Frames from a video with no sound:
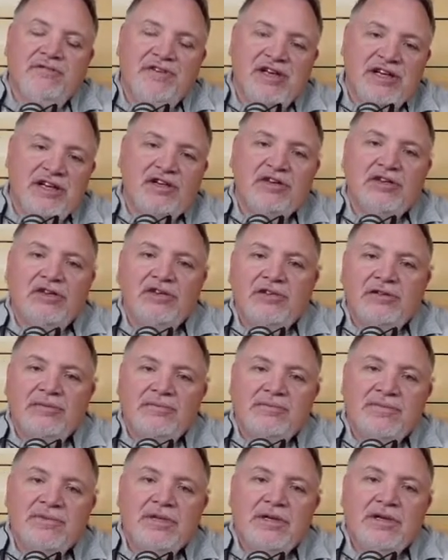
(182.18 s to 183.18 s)
vehicle.
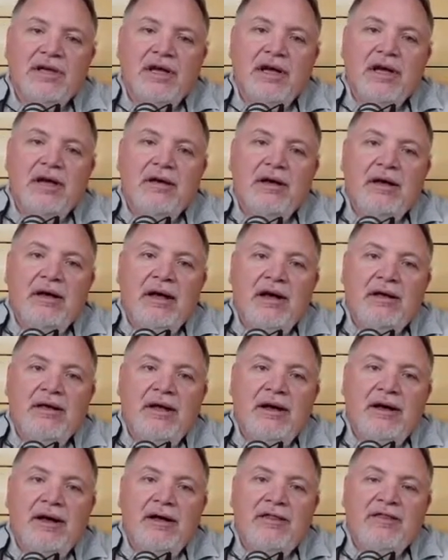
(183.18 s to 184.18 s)
Uh,
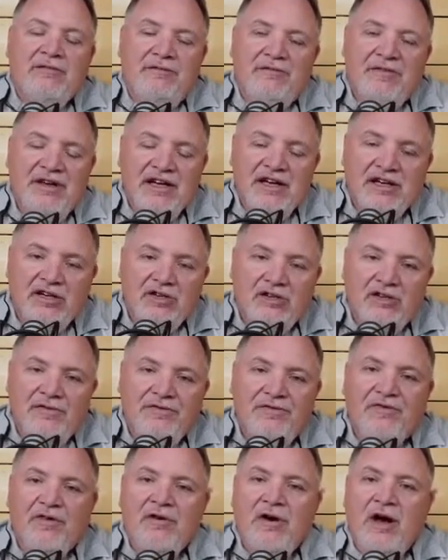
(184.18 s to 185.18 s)
uh the
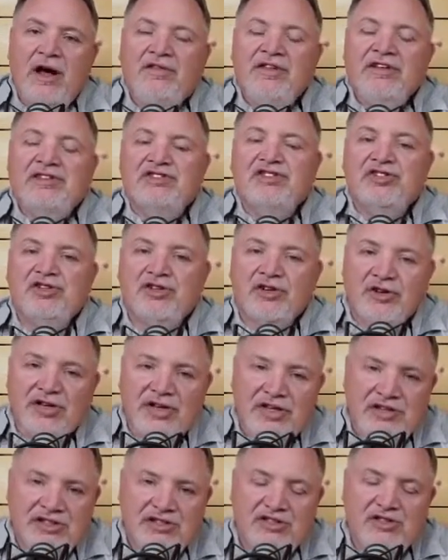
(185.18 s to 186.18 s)
vehicle on this
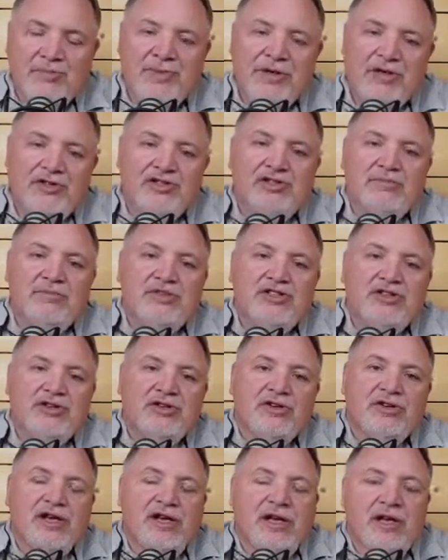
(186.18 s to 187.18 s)
journey to spiritual
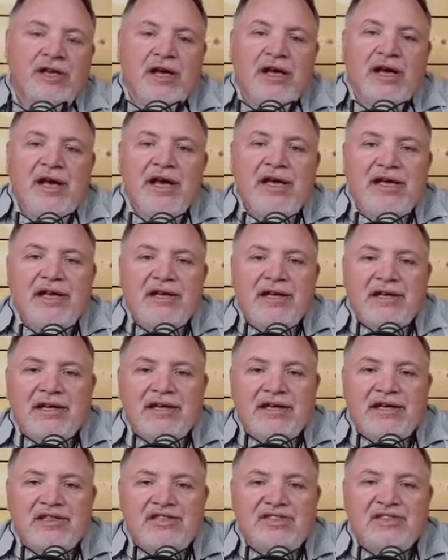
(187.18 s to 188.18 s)
maturity
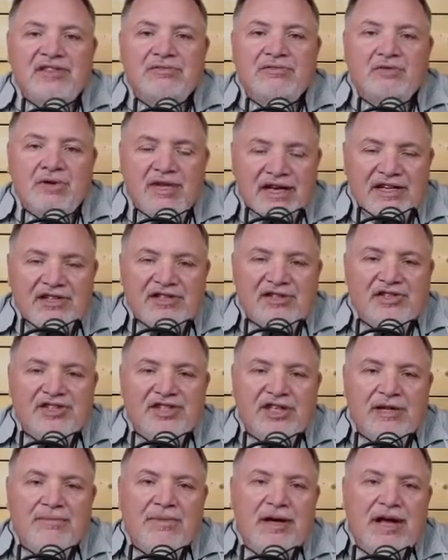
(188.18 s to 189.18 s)
is
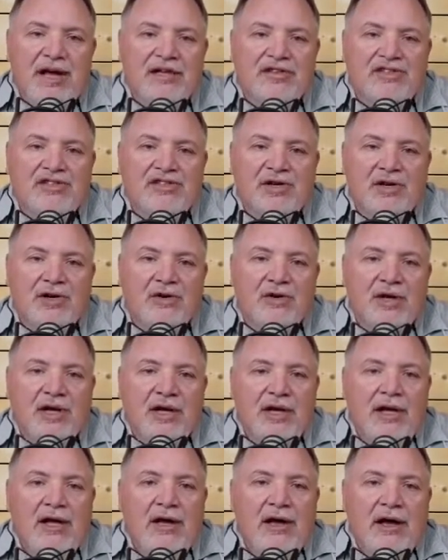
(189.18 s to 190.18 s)
relationship, and so
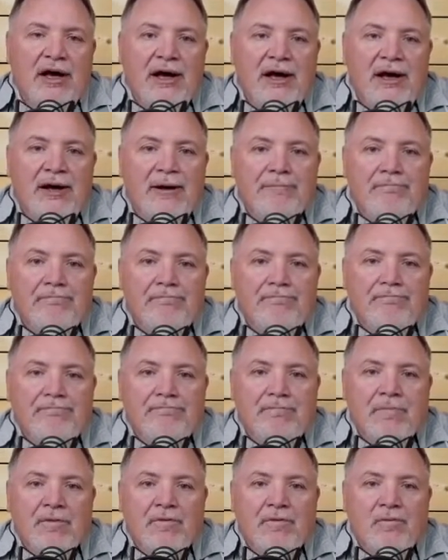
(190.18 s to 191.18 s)
um,
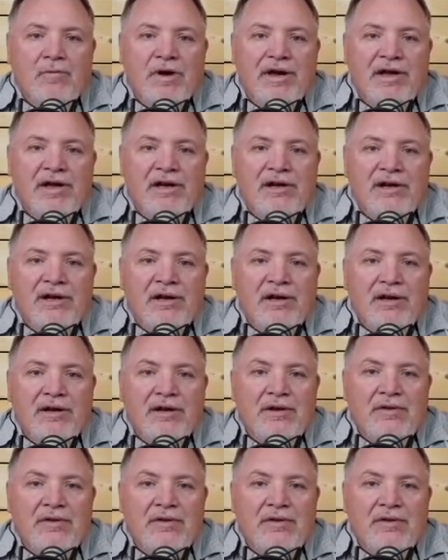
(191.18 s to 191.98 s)
when